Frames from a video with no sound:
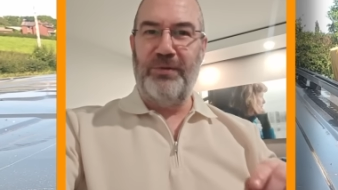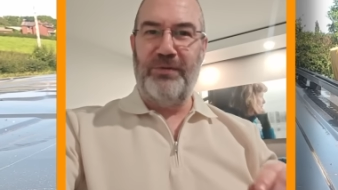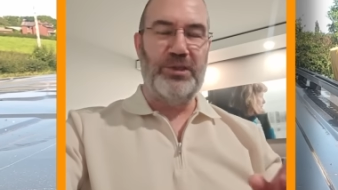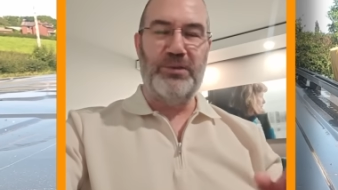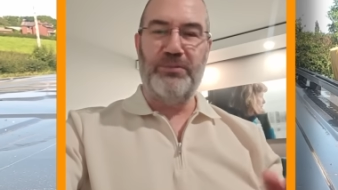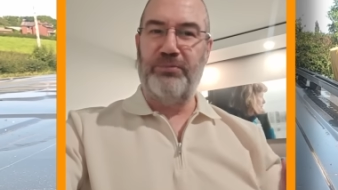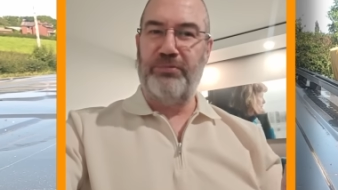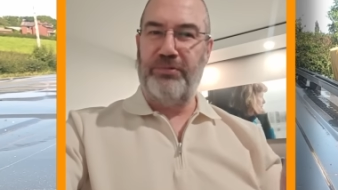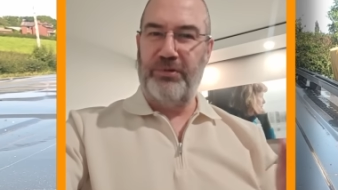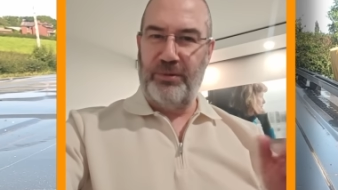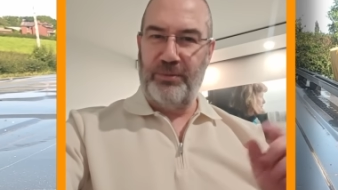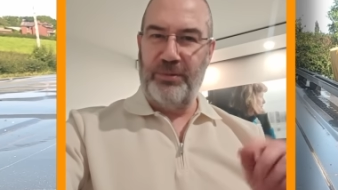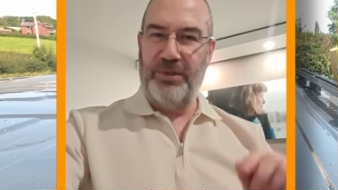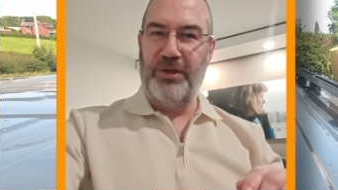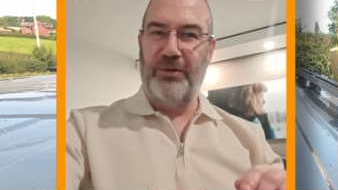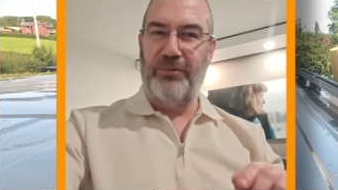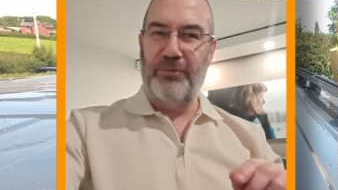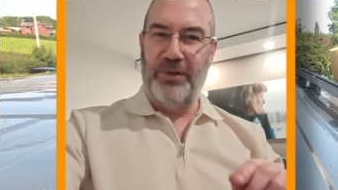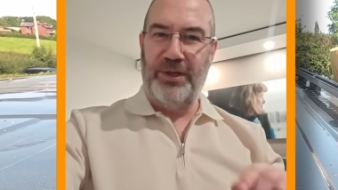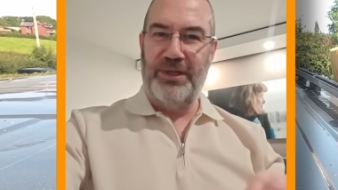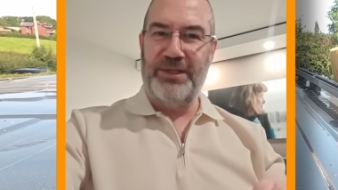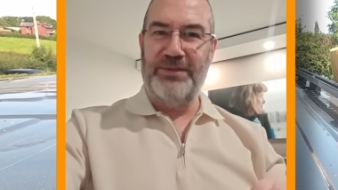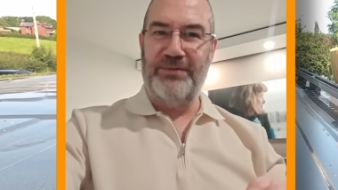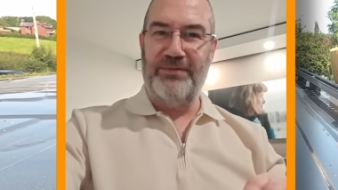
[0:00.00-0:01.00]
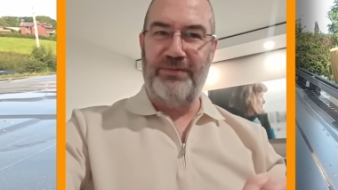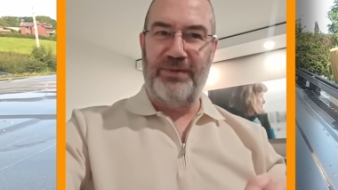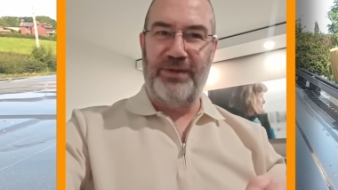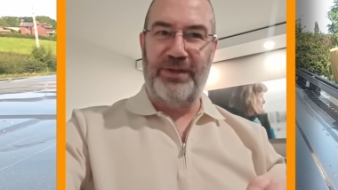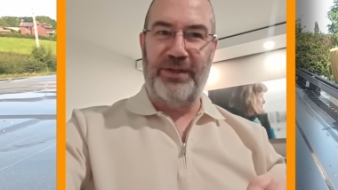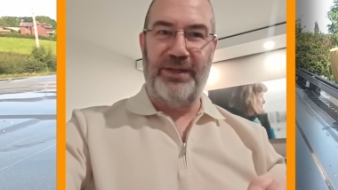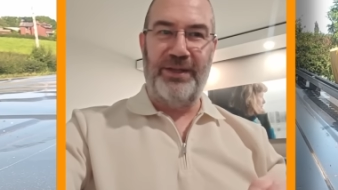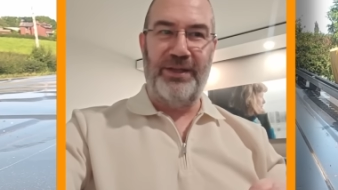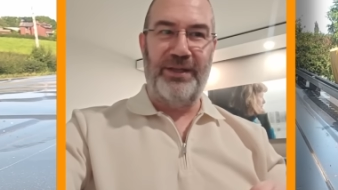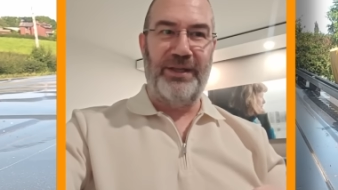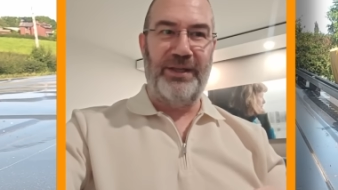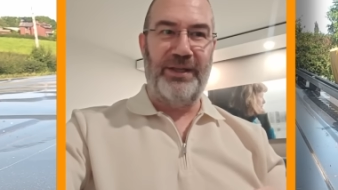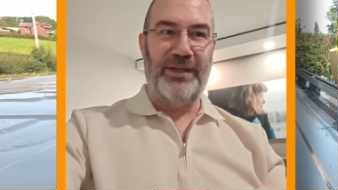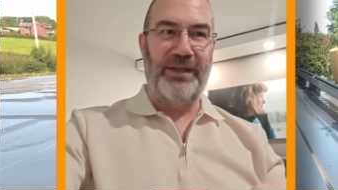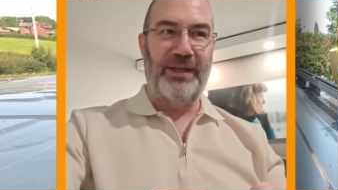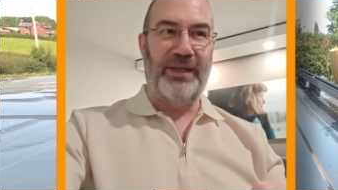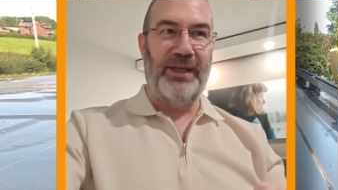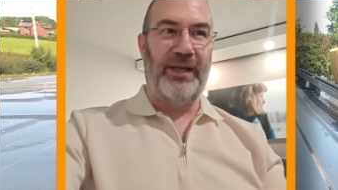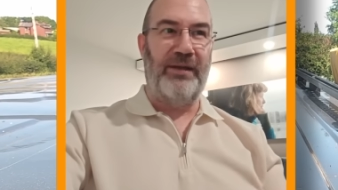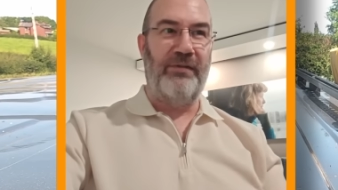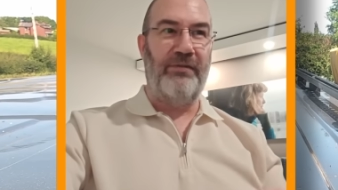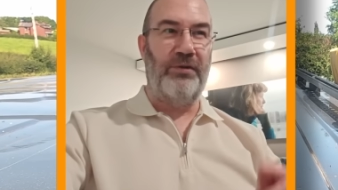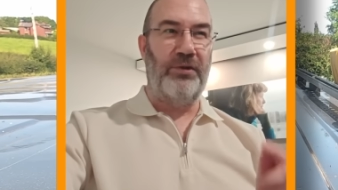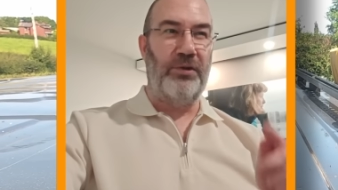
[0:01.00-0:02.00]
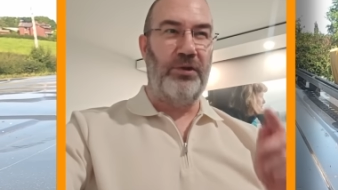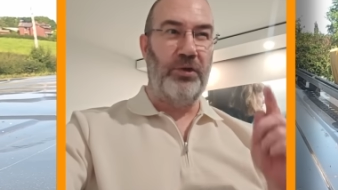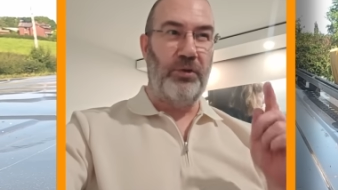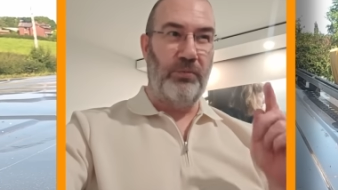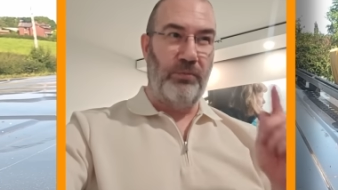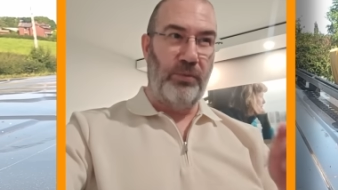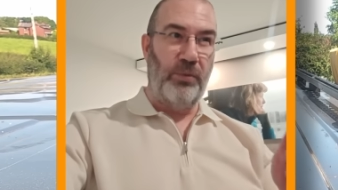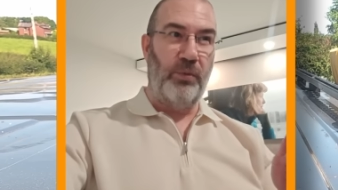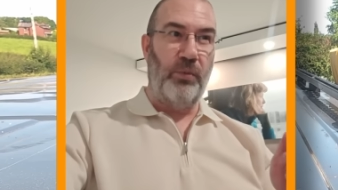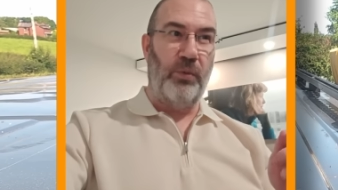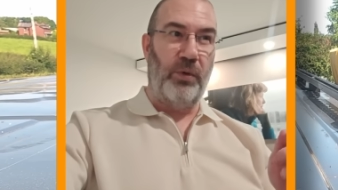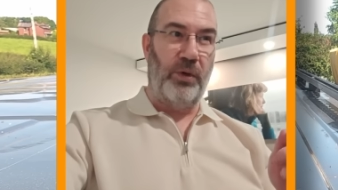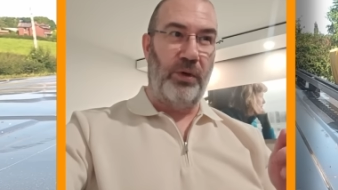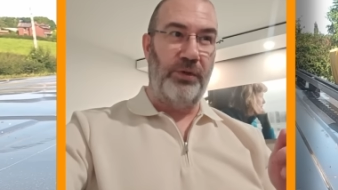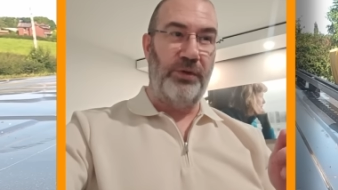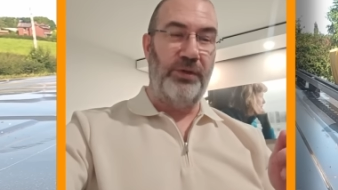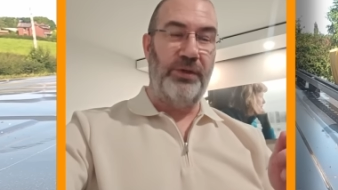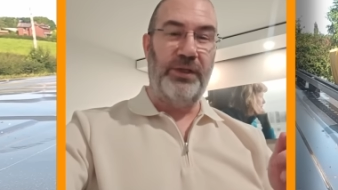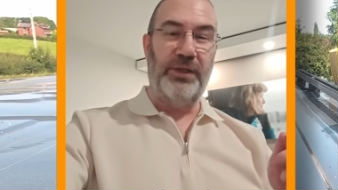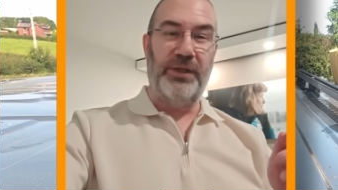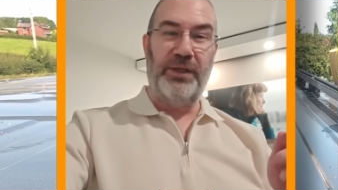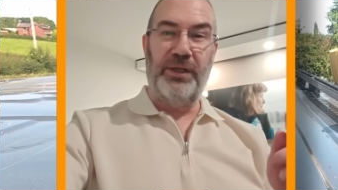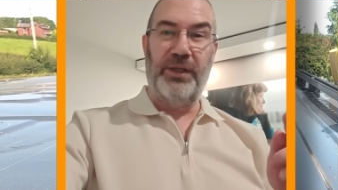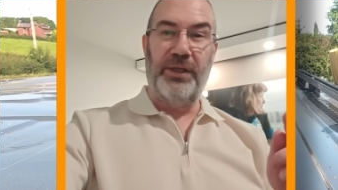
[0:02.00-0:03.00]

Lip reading: there's probably a reason for that. Either number one,